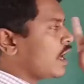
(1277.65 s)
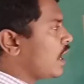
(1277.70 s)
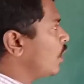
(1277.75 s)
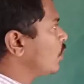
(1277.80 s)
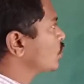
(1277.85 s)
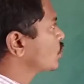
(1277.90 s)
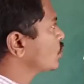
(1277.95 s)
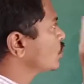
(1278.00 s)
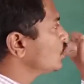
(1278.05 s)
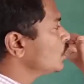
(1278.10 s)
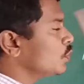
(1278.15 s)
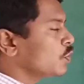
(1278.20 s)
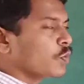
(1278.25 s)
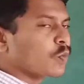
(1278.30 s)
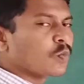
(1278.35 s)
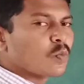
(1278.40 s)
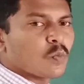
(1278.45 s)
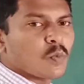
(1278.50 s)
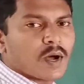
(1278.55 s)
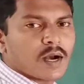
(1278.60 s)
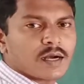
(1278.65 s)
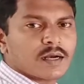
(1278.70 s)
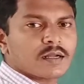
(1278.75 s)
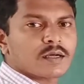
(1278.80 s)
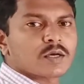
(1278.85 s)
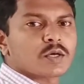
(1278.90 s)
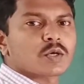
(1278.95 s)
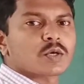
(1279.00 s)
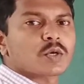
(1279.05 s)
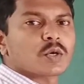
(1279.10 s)
have to
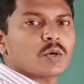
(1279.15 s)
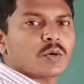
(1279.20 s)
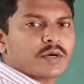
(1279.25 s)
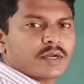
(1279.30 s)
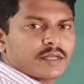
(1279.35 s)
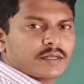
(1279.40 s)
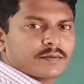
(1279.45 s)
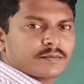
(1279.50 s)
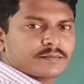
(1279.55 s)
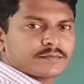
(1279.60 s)
1 chlorine,